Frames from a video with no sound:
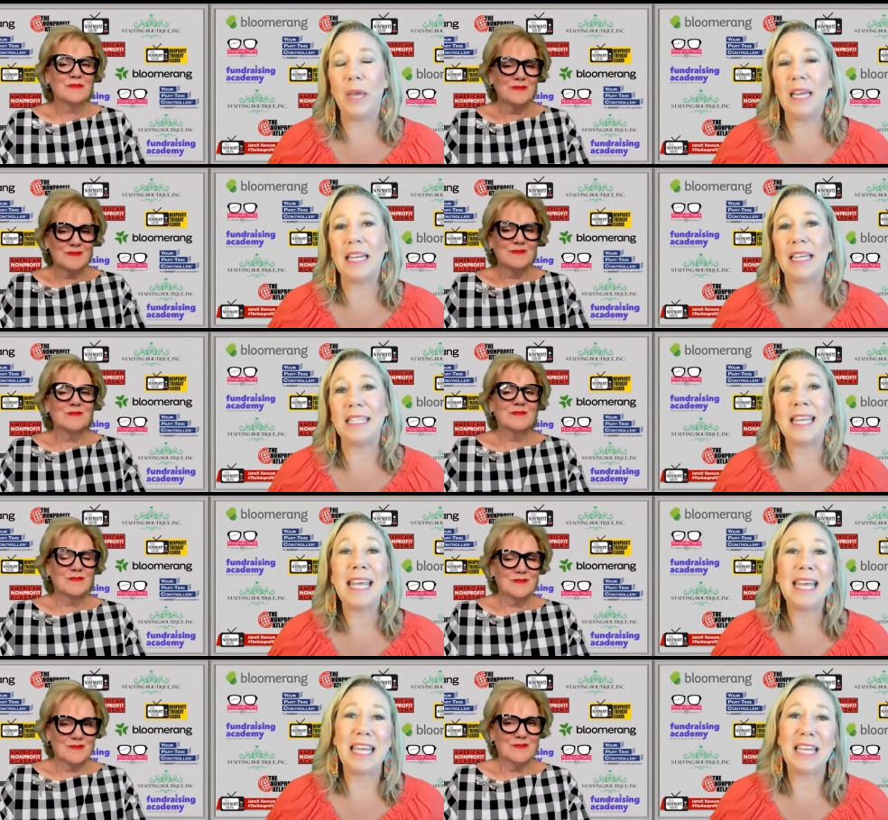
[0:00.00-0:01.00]
Speaker 1: weakness
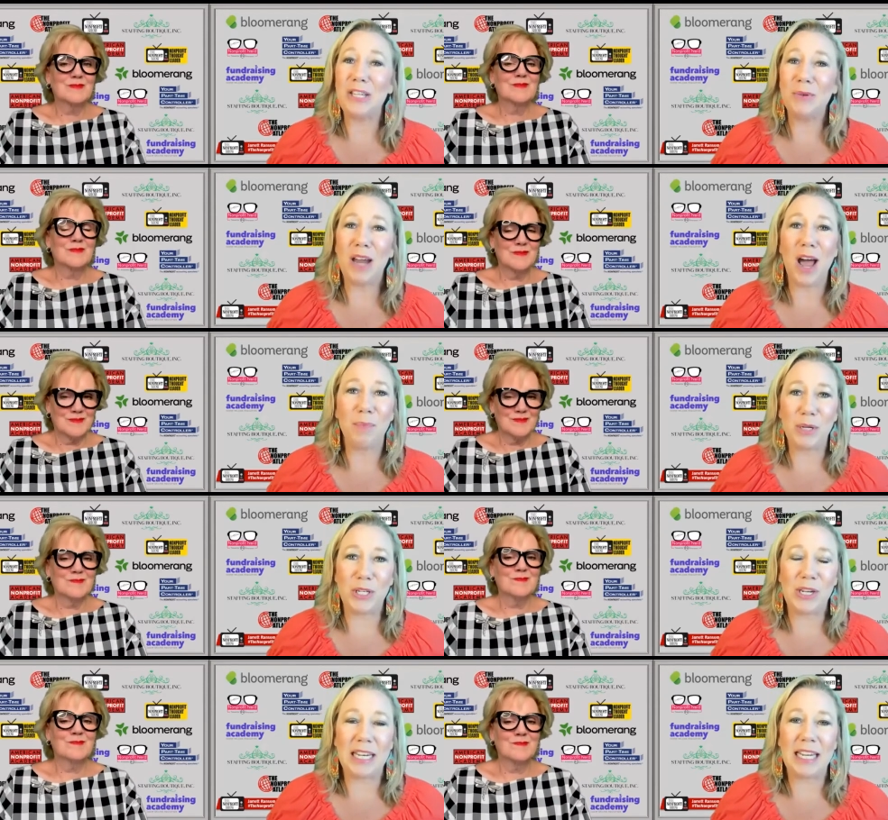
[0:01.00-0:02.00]
into an
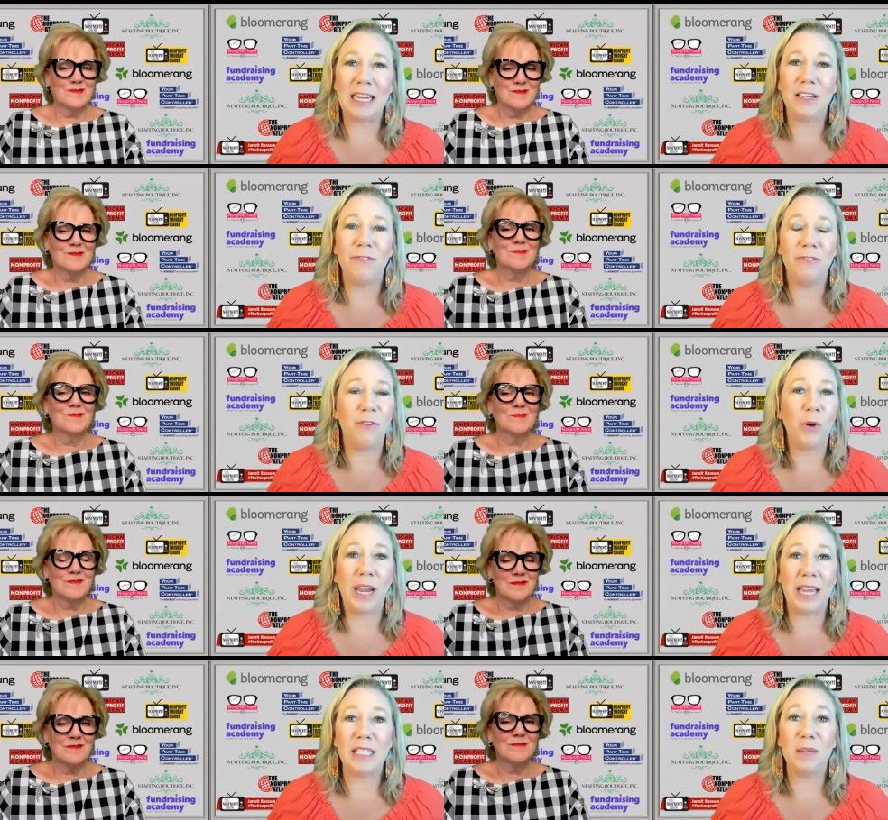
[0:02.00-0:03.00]
opportunity
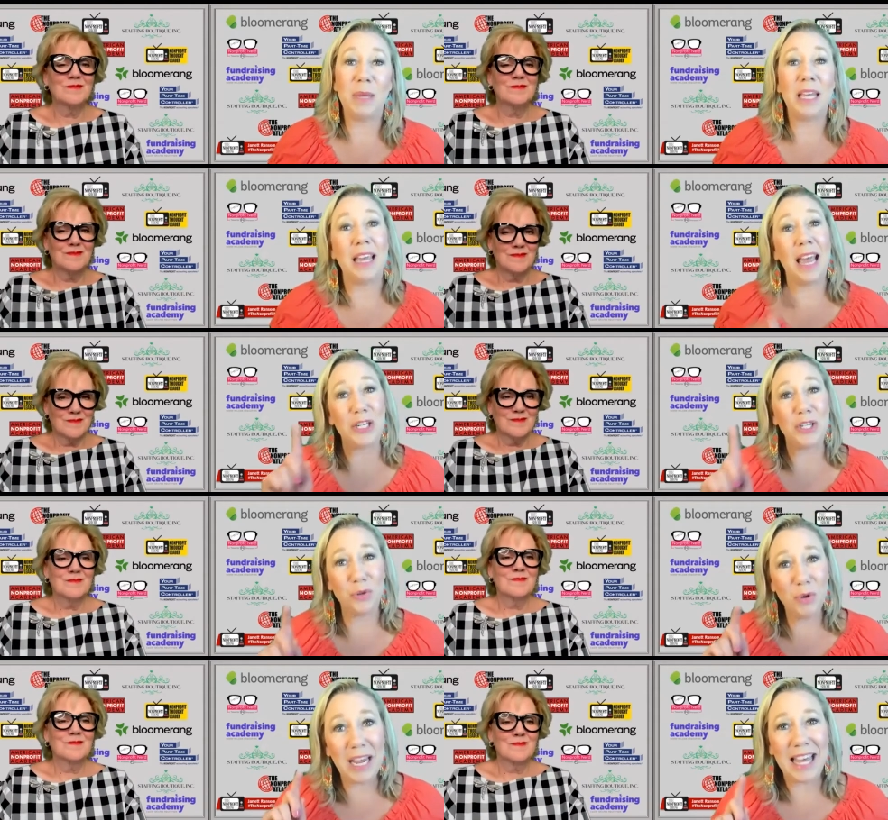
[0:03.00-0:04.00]
for it to be a
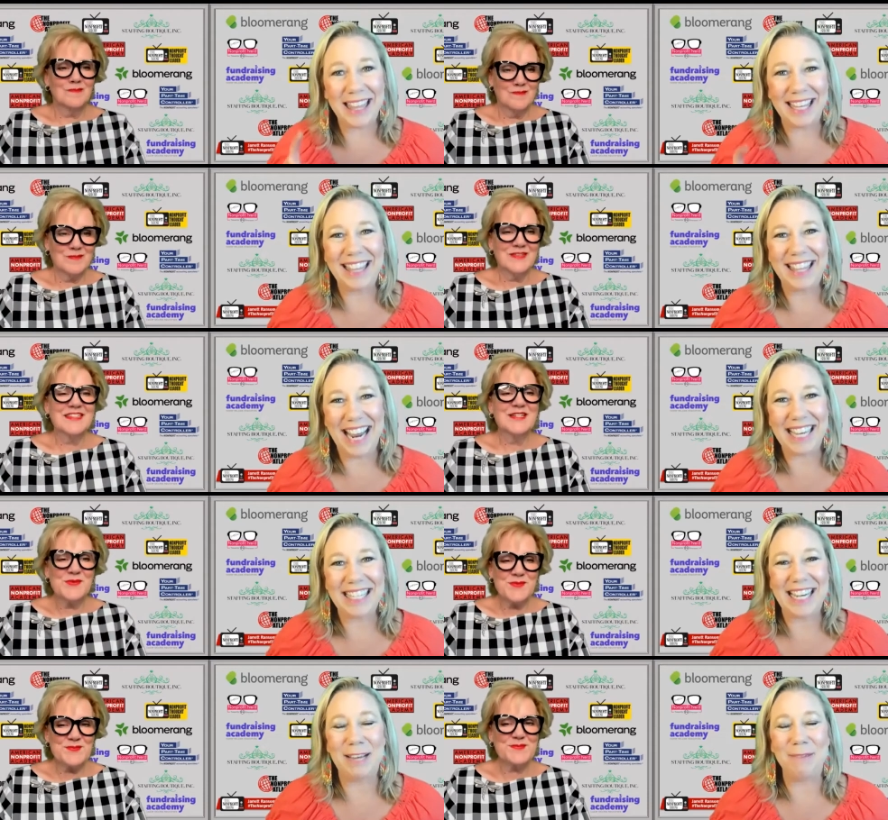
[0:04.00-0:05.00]
strength the
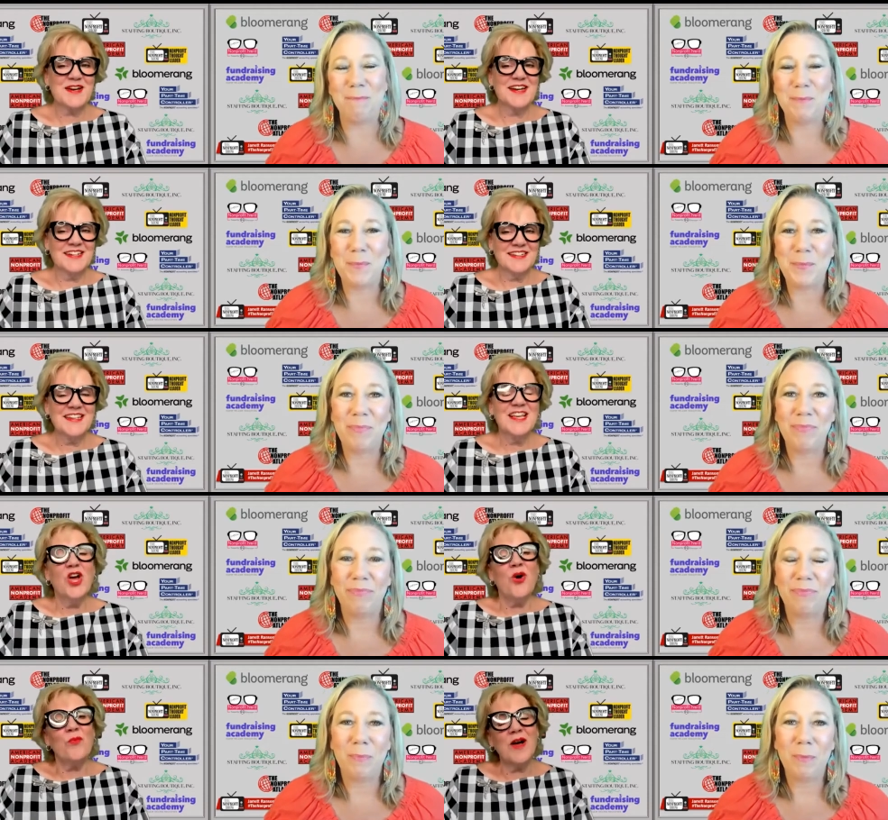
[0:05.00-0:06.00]
next time right
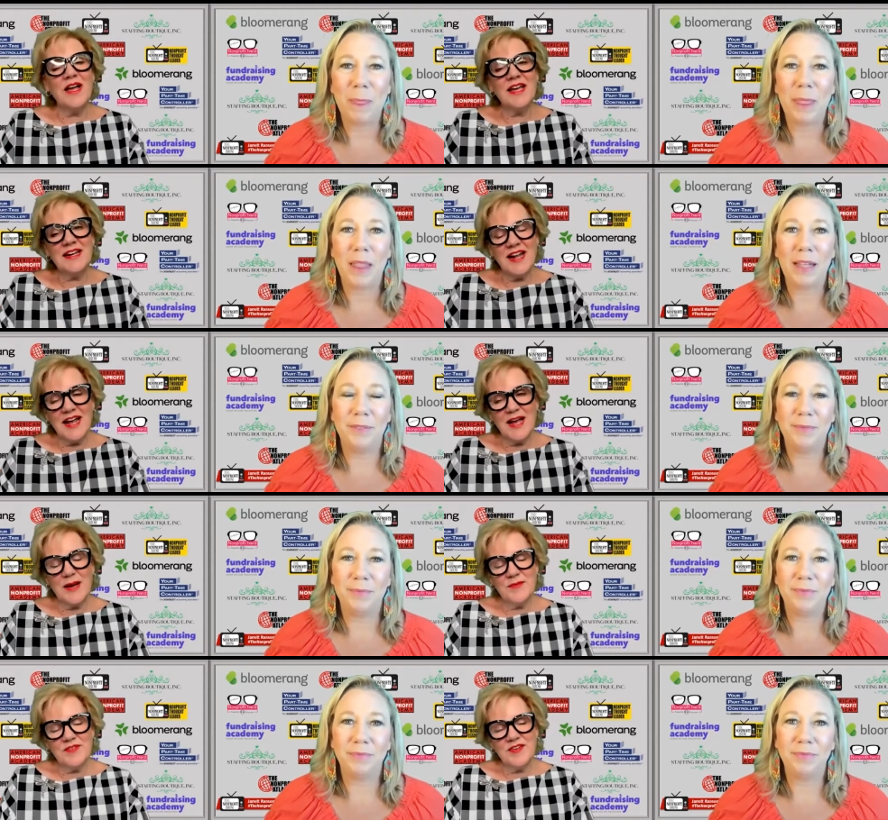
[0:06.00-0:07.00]
Speaker 2: well and
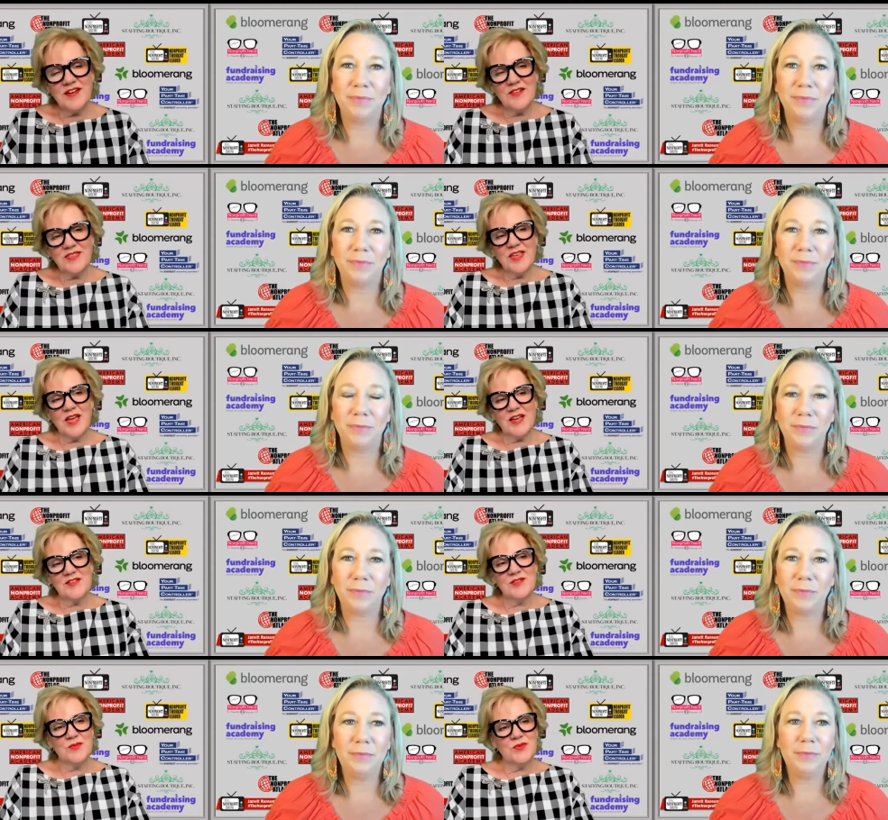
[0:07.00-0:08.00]
i'm sitting here thinking
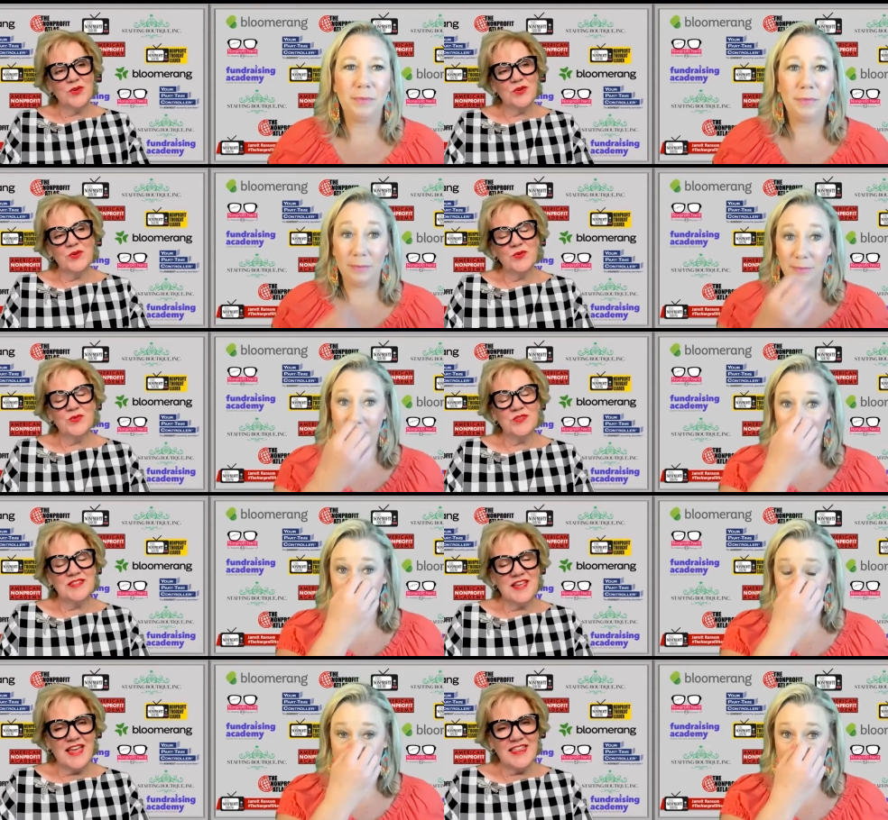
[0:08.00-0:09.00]
as you you
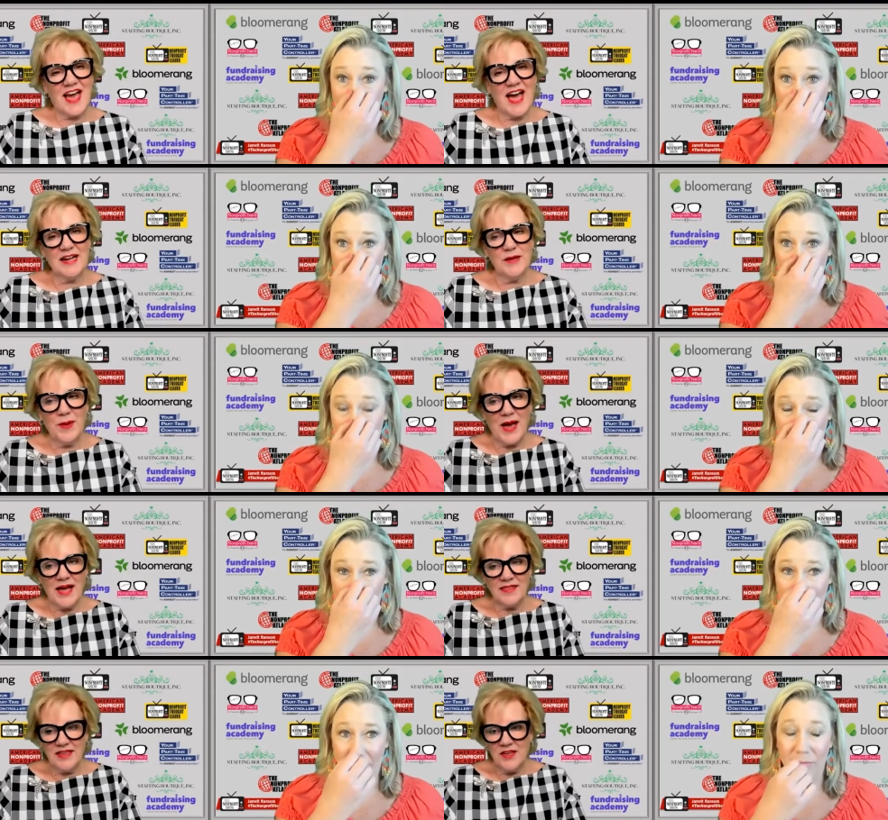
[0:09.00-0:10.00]
say that and
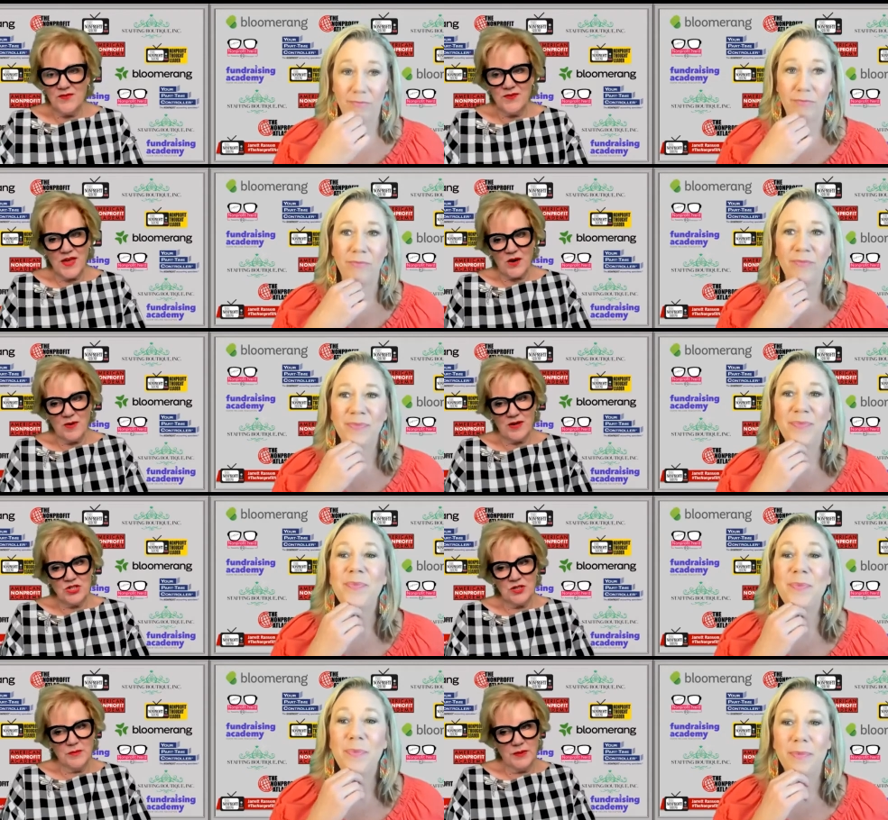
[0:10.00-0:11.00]
pat thank you for that
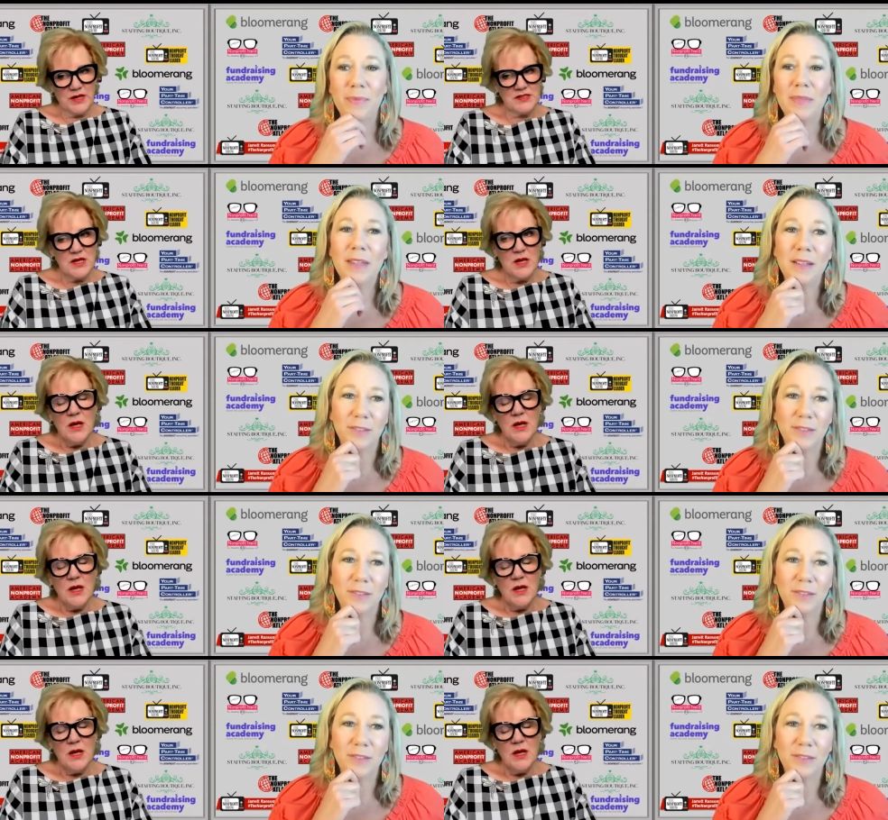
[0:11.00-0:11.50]
question because